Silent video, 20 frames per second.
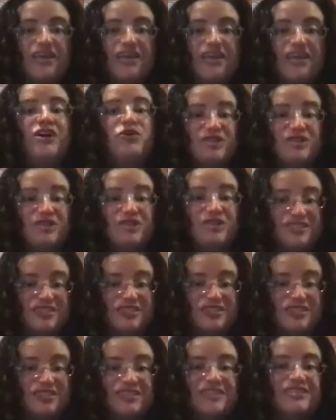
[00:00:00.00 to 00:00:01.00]
was
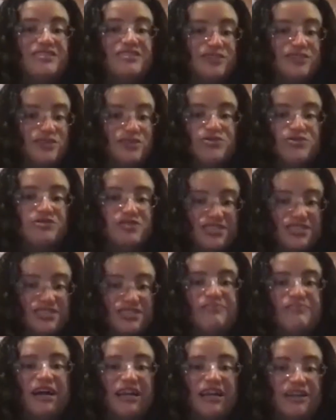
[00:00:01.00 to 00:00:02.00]
these little
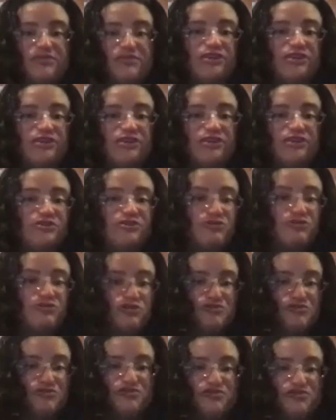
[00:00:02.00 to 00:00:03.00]

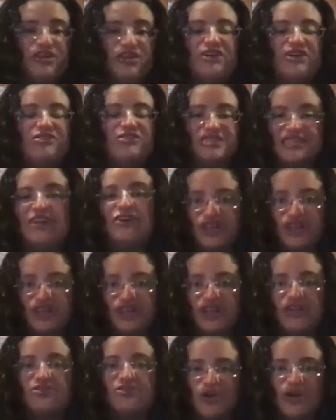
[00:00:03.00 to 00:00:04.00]
microflares,
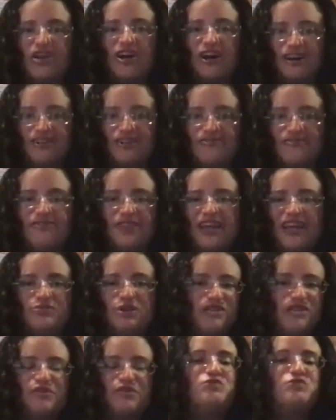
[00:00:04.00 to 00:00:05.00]
nanoflares going off.
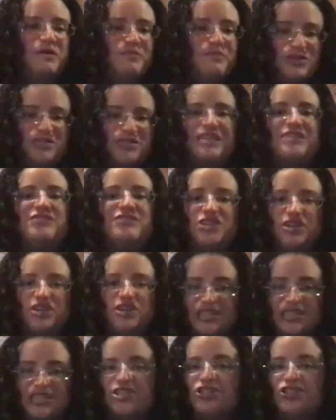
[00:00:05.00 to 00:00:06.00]
And we were
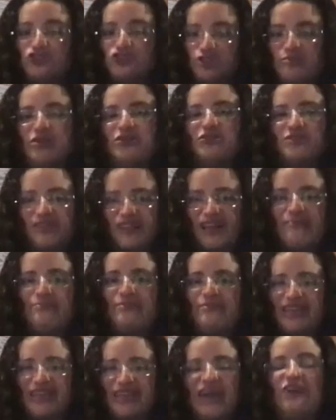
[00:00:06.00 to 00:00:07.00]
one of the first papers
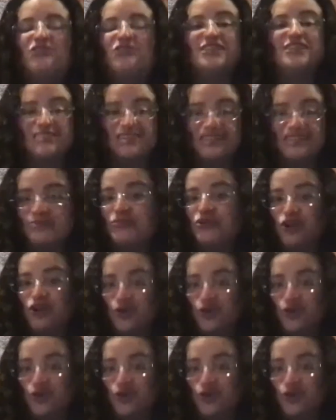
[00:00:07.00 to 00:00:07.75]
that started to contribute to